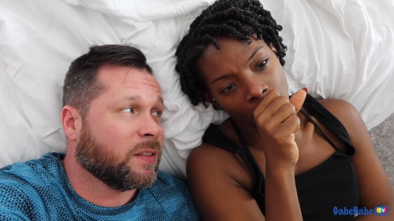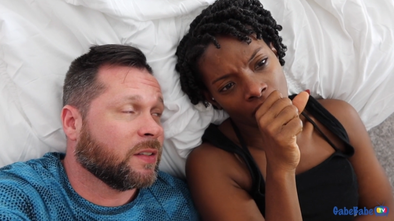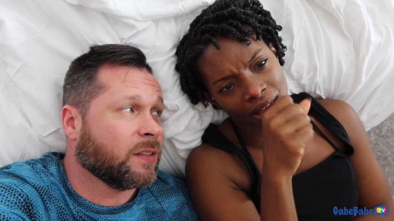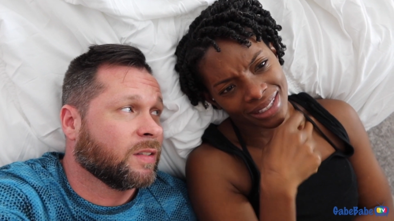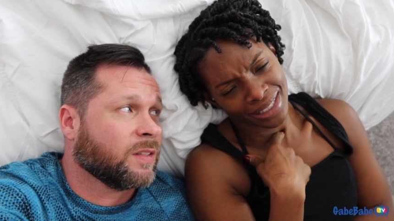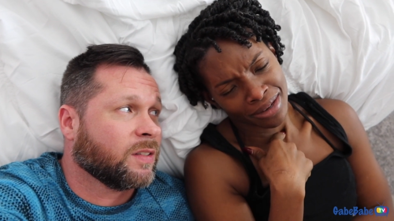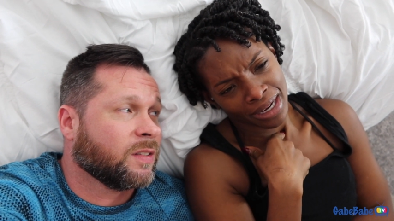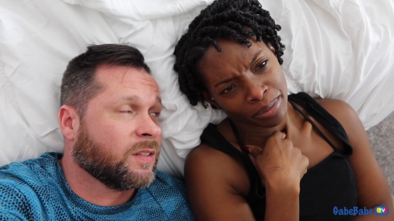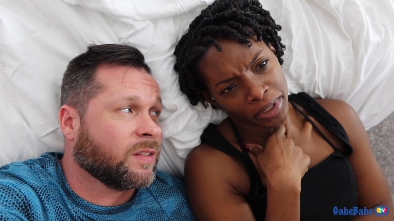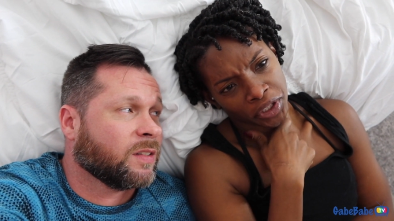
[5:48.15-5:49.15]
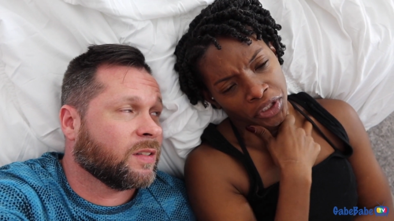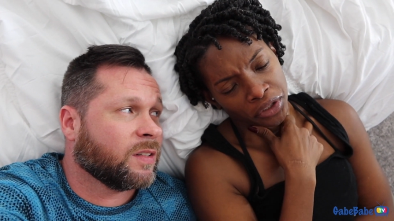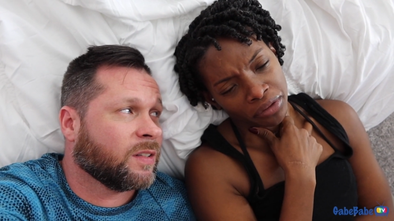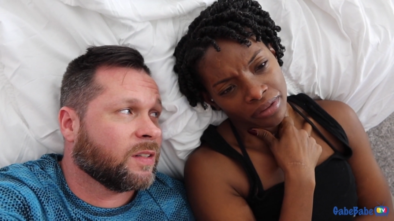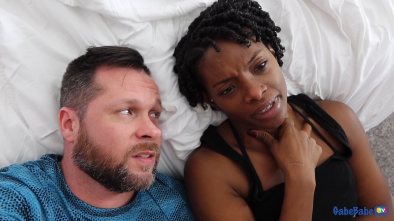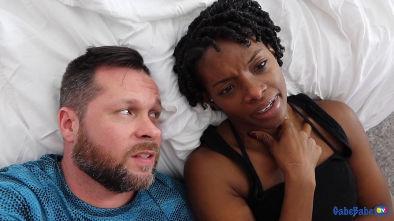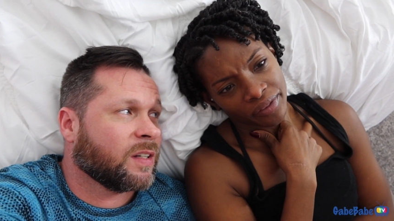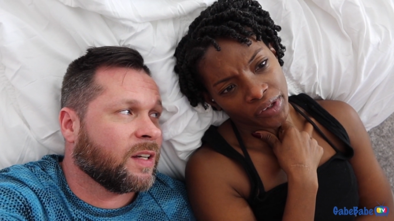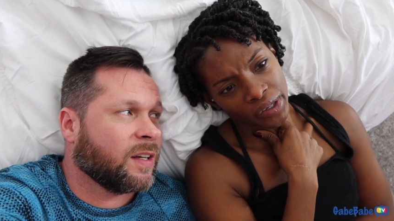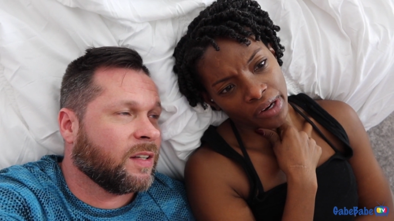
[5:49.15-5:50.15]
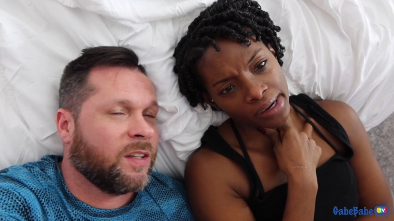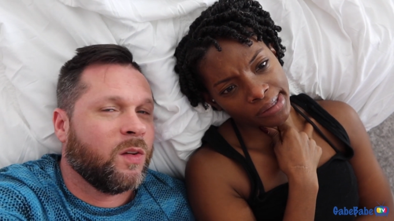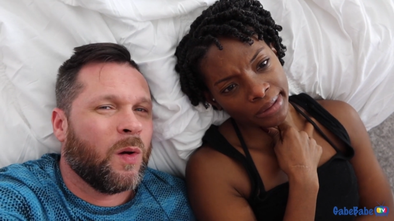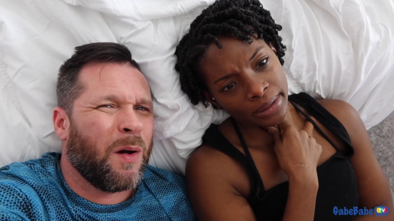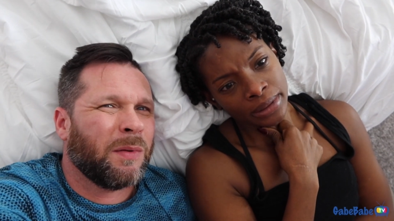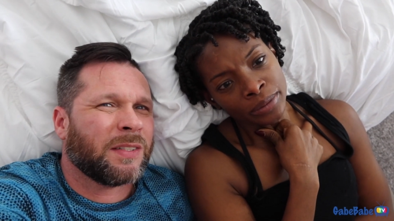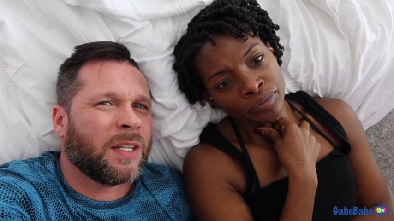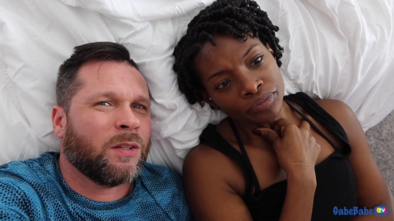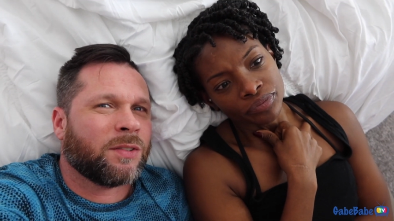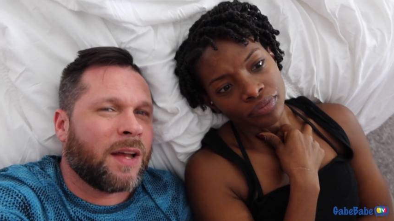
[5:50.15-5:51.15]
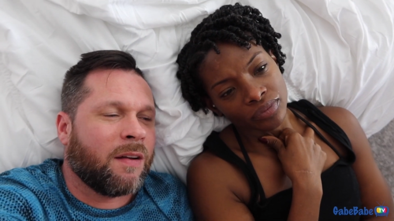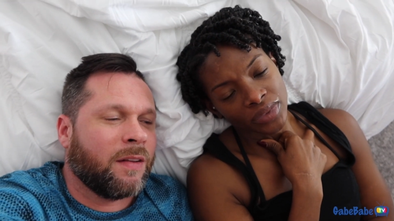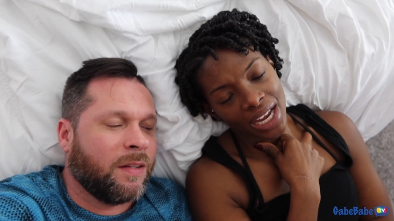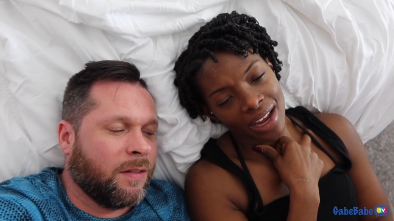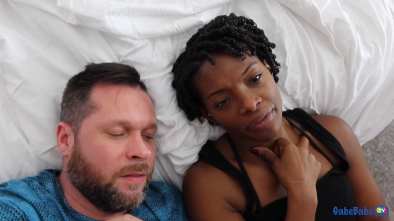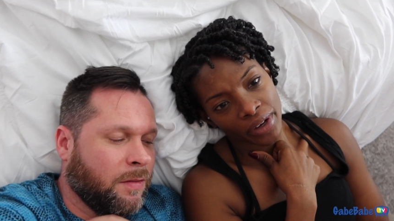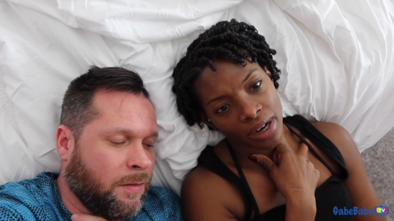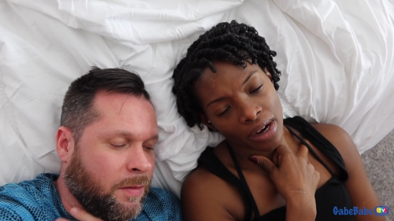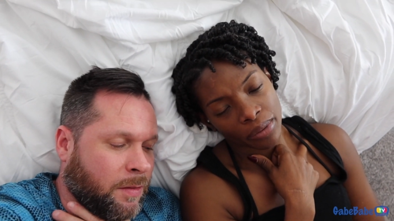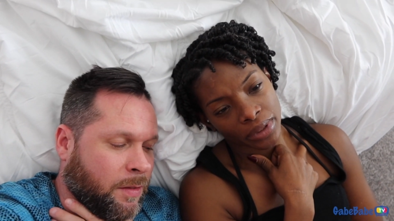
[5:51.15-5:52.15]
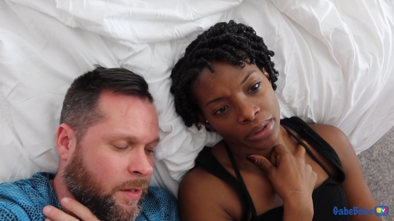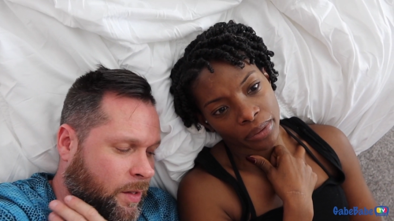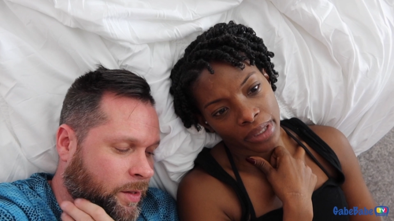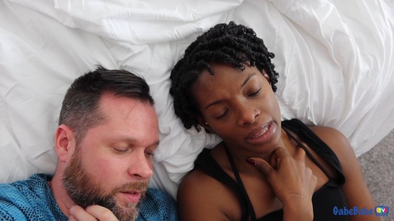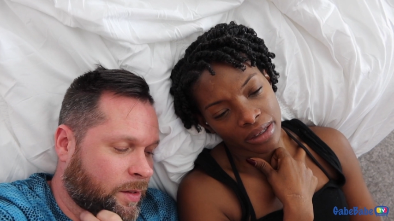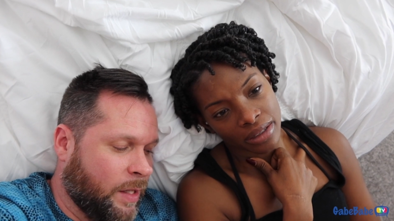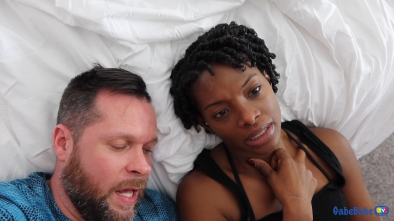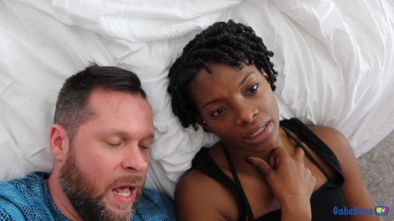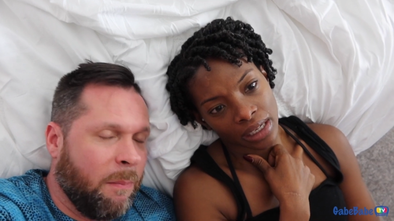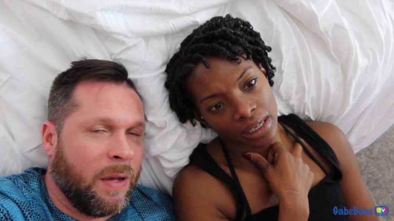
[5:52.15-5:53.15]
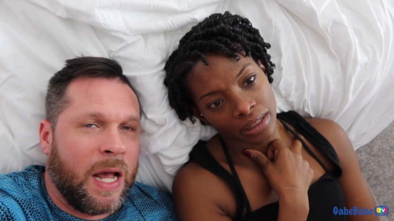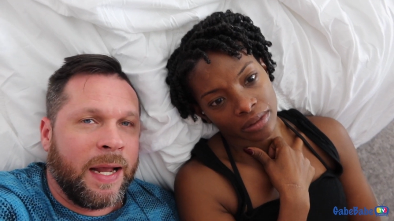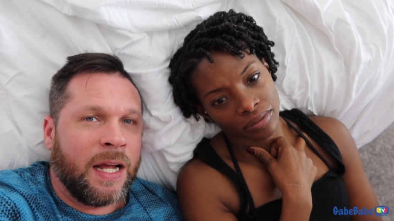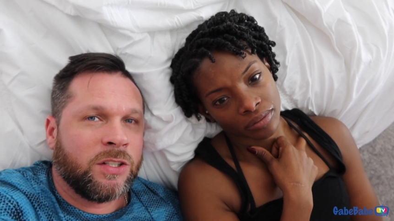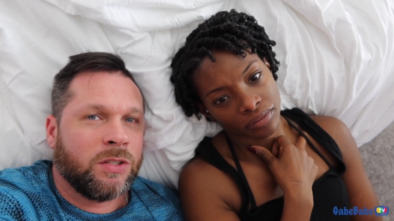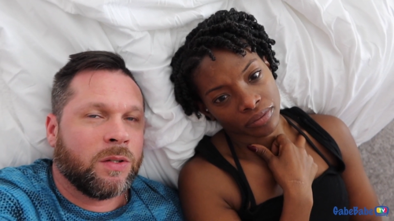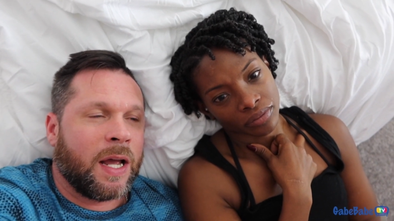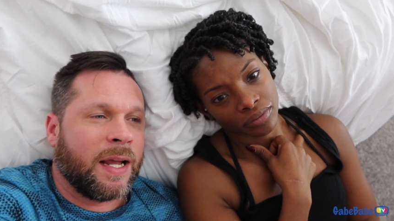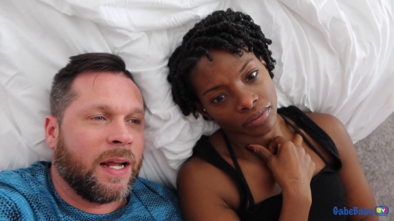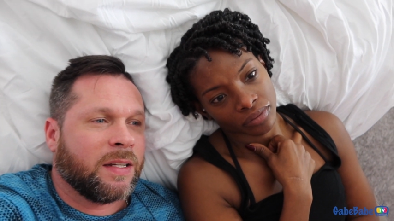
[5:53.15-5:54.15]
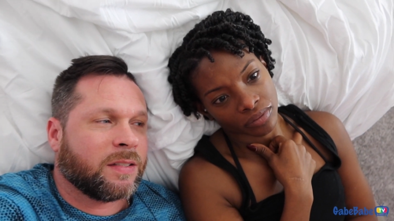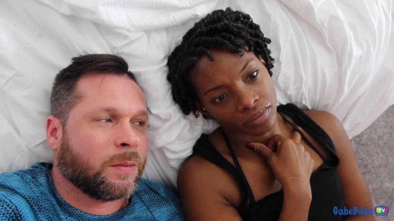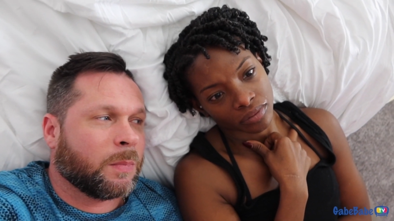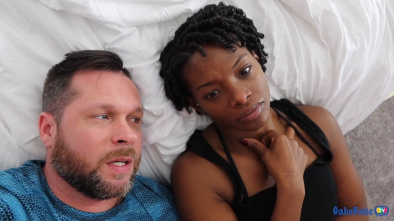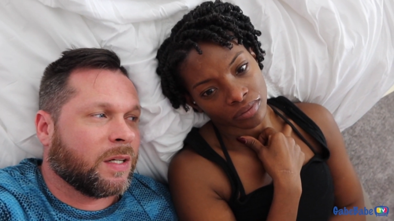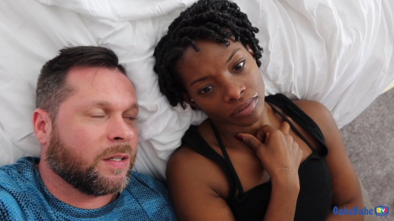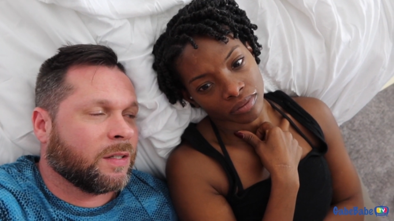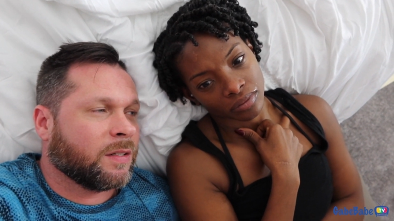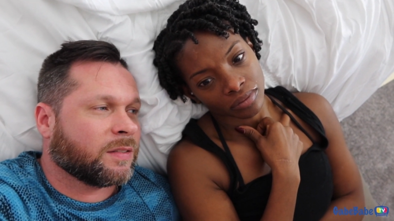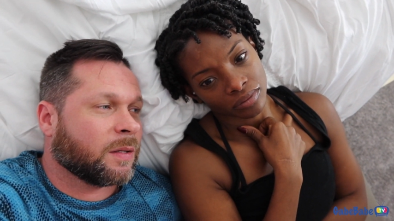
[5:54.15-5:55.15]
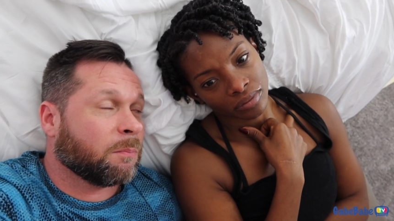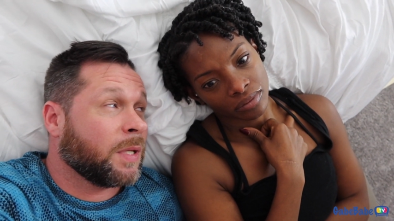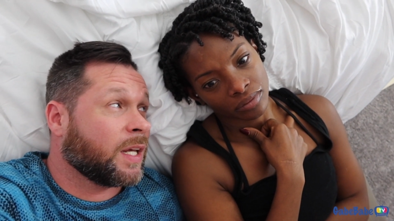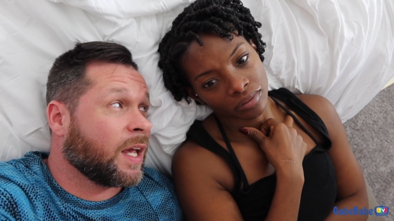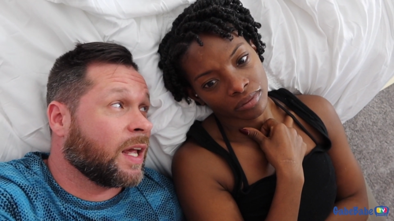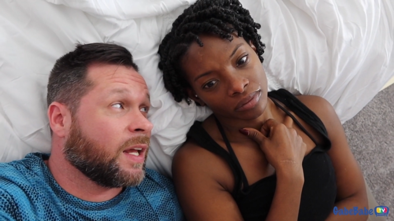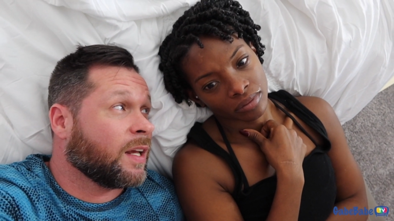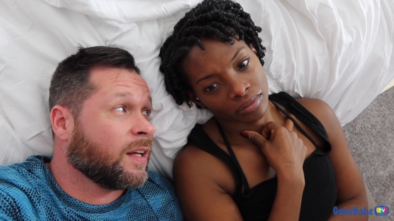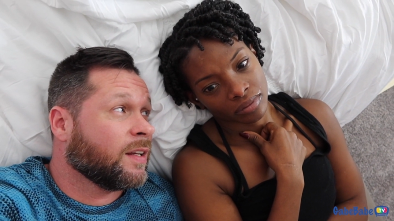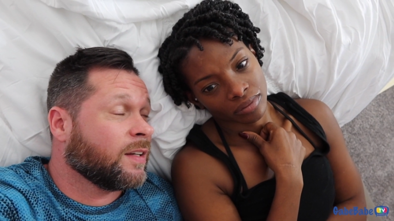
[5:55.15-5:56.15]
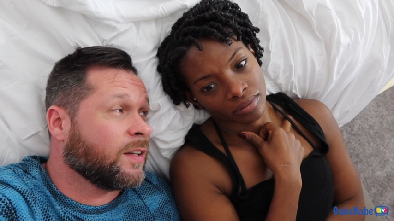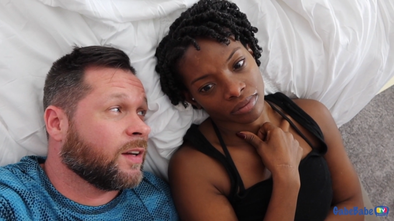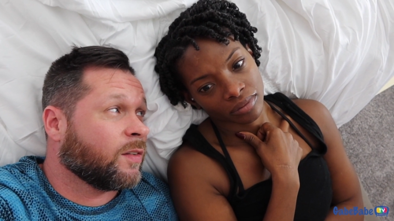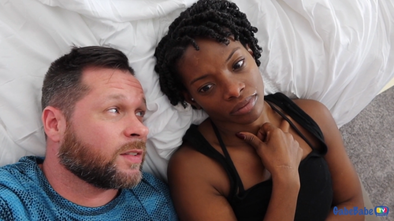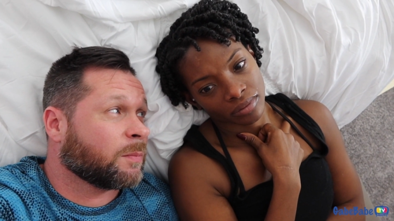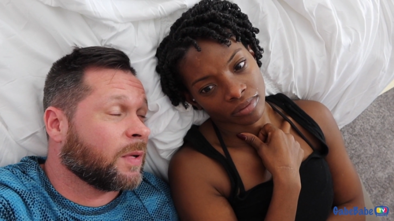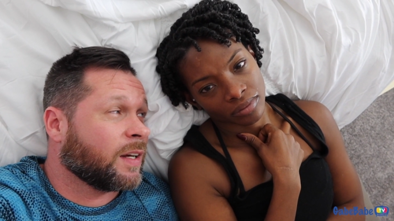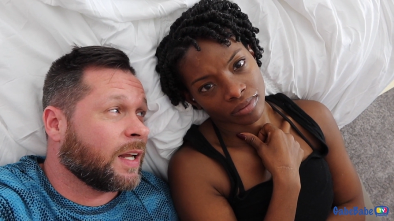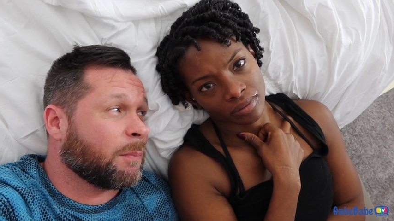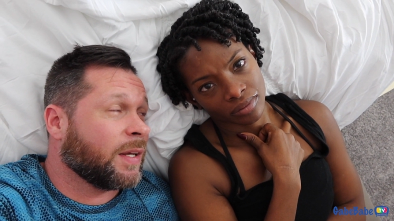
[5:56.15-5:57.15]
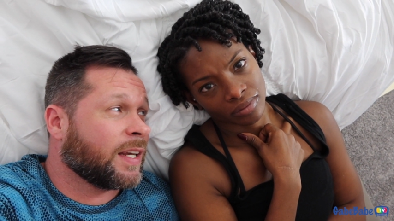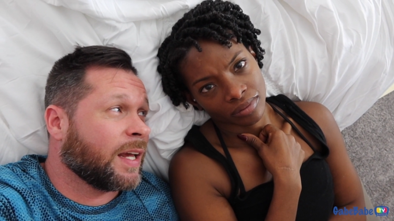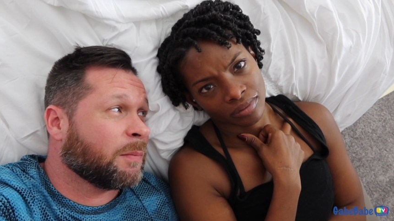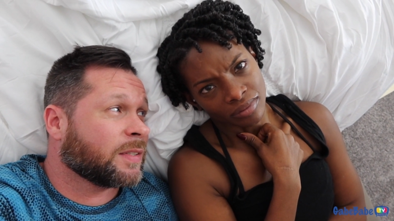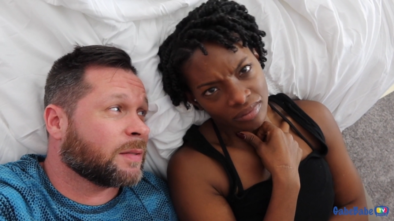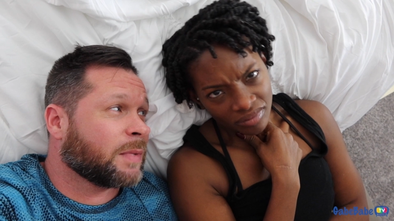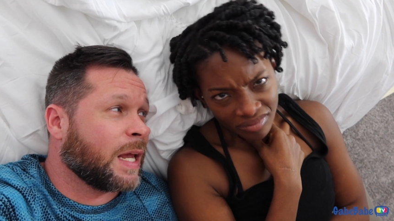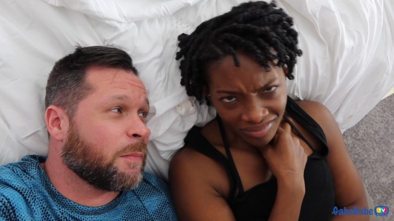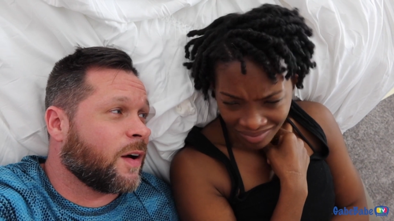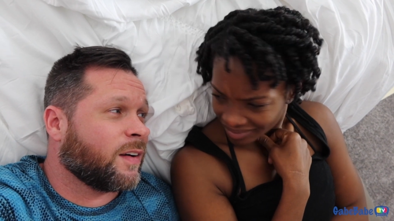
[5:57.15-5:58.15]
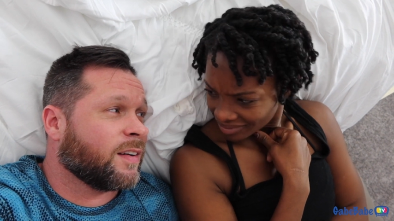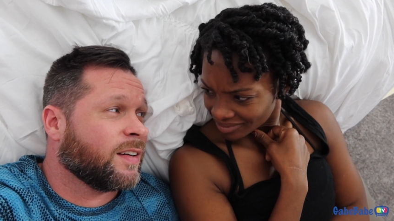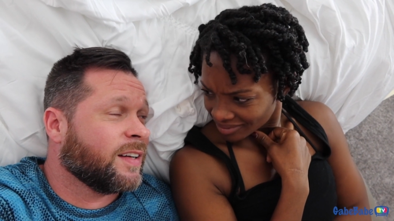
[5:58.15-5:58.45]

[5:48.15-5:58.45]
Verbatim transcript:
Speaker 1: I still gotta be cute. I gotta figure out. You always cute, shout it. I gotta figure out what the weather is. I, like.
Speaker 2: I got you. I got us some uh, some BK you know, some, uh, not BK, but some Kmart